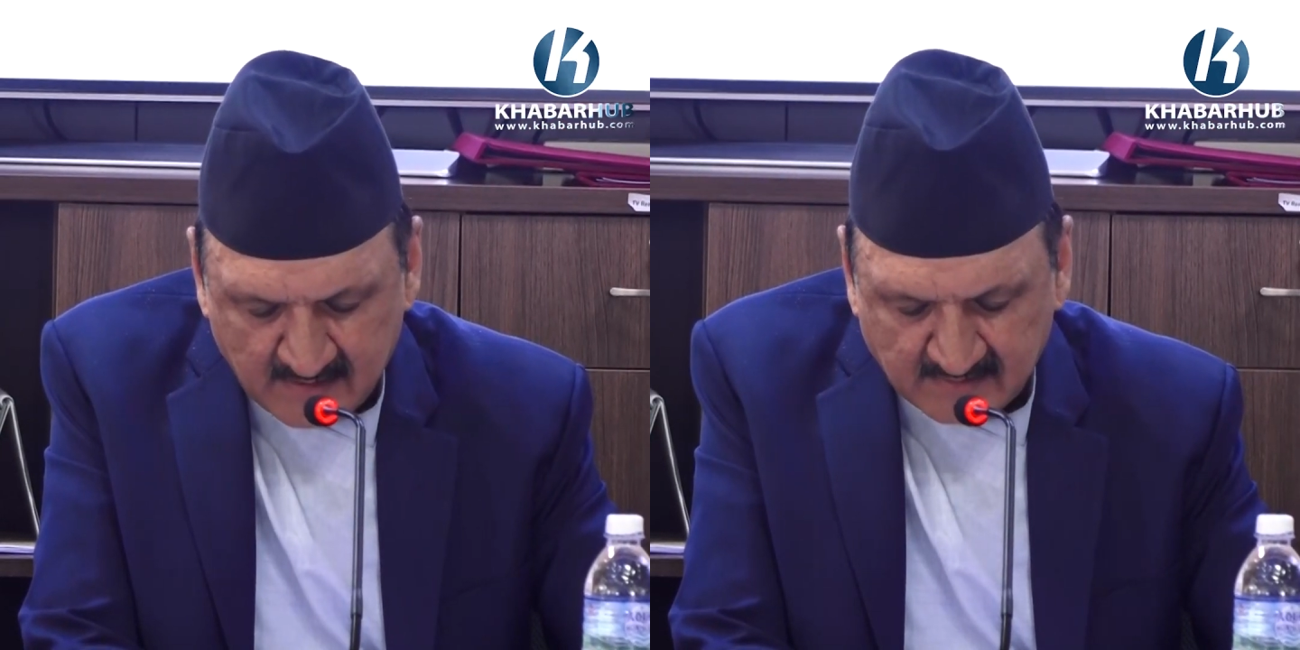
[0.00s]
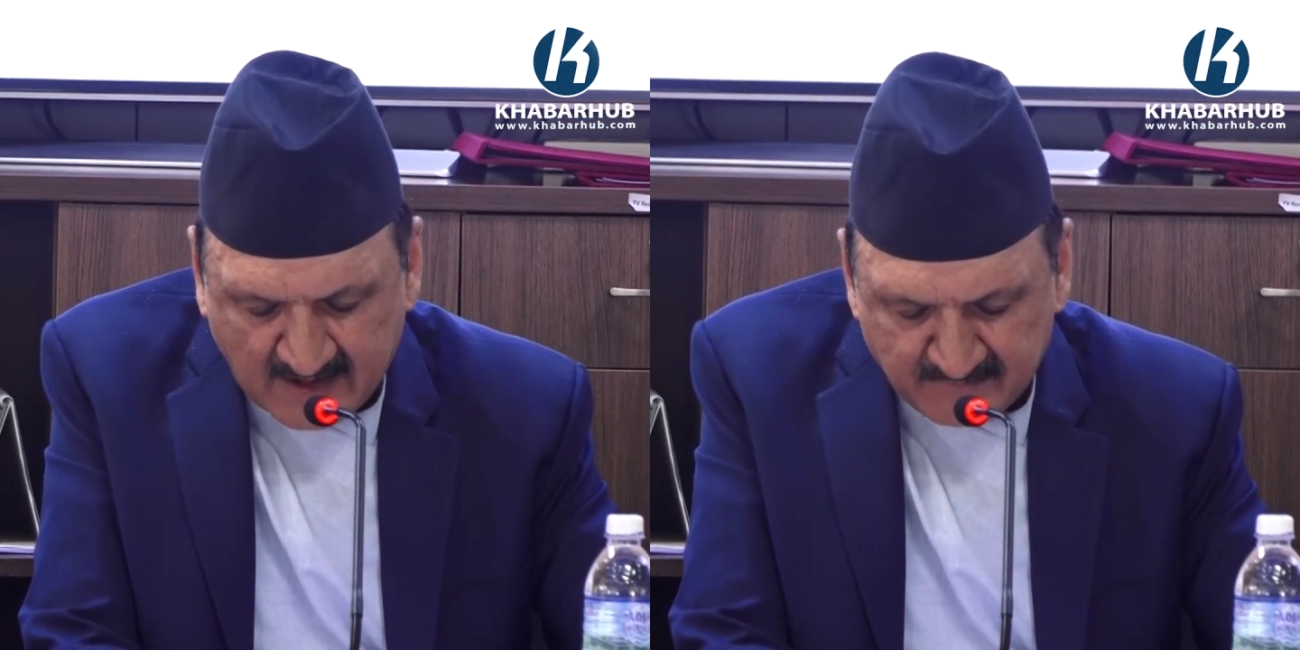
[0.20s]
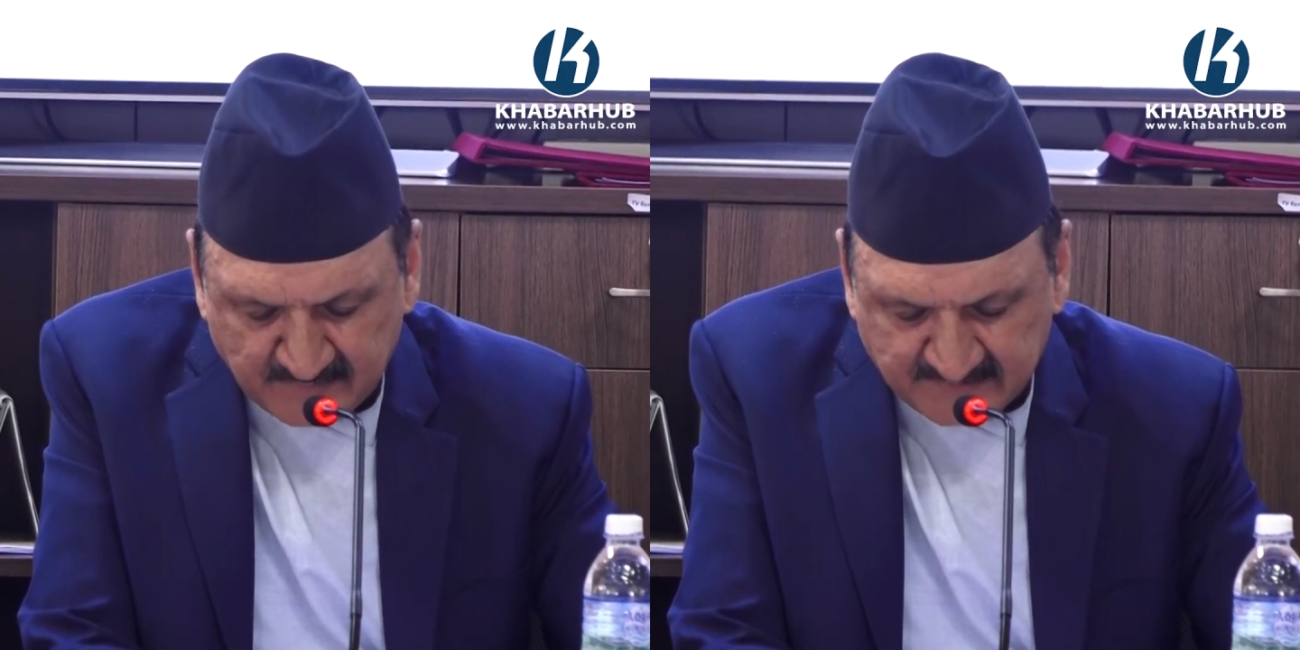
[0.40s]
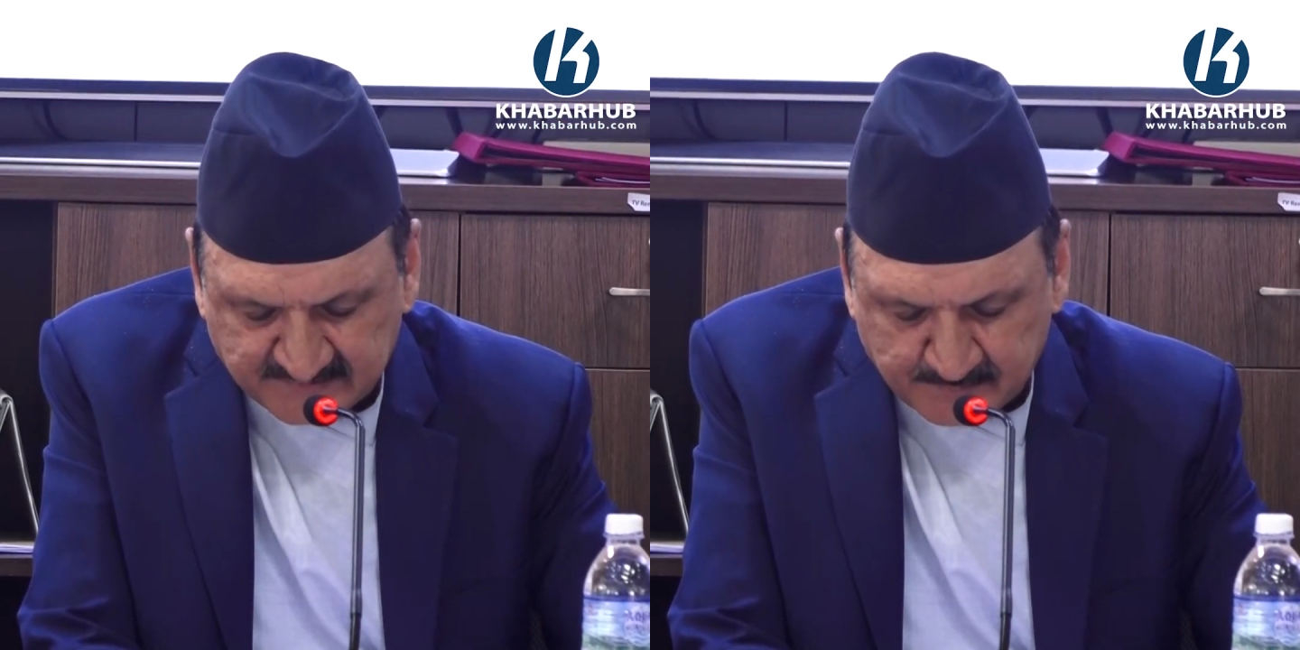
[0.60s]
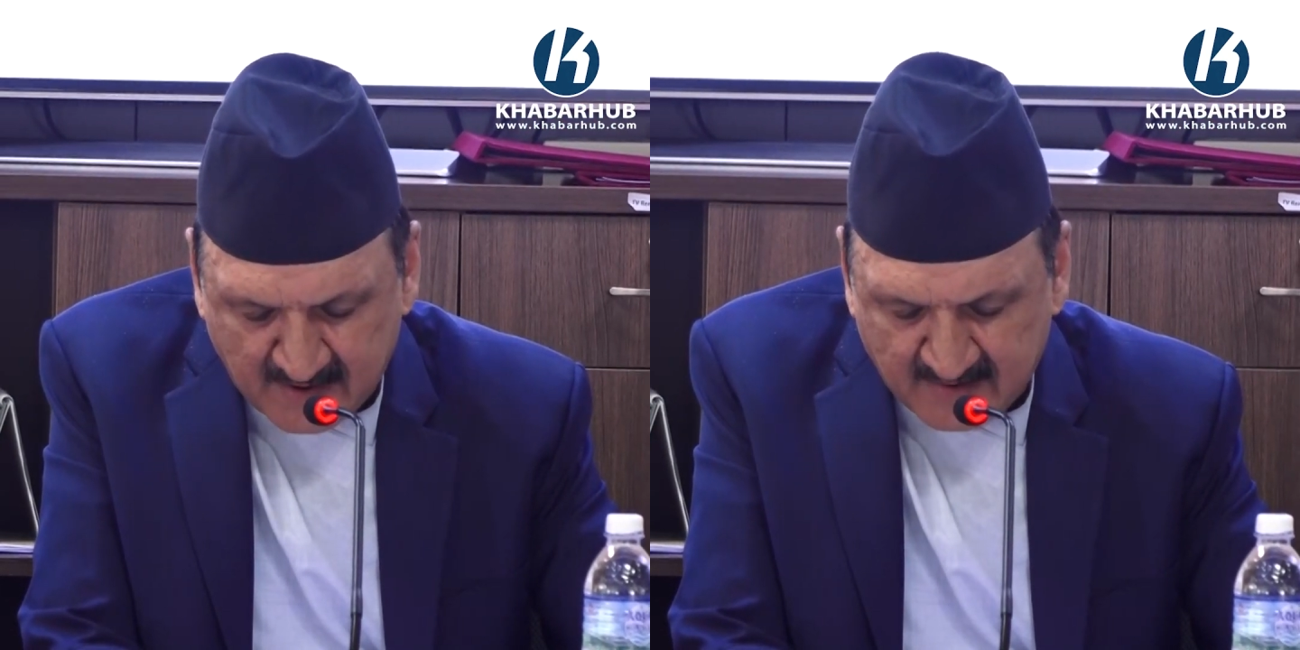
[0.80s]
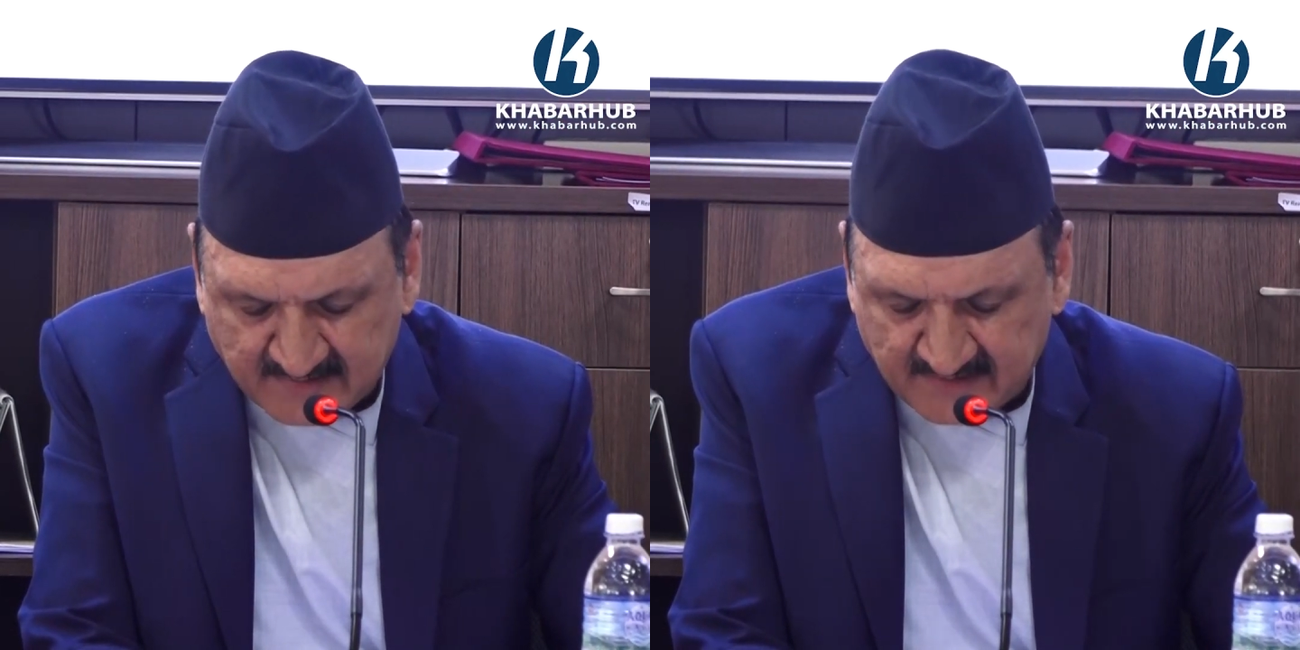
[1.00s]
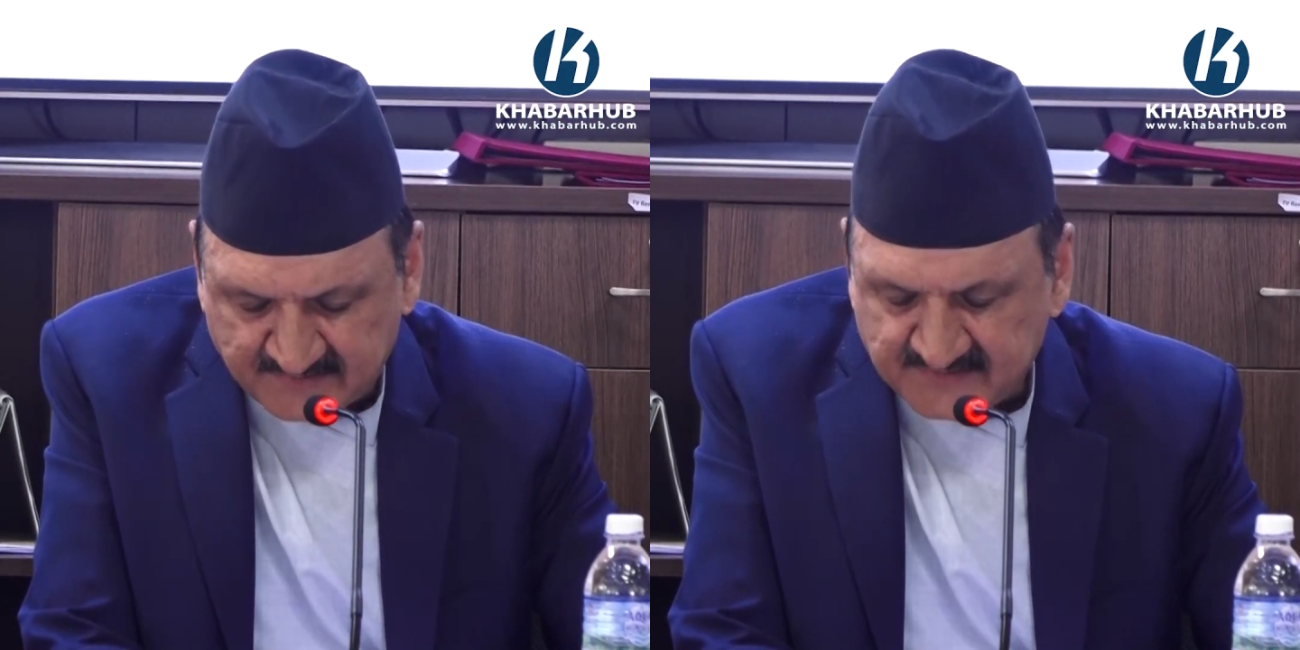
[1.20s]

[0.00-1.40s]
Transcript: climate smart and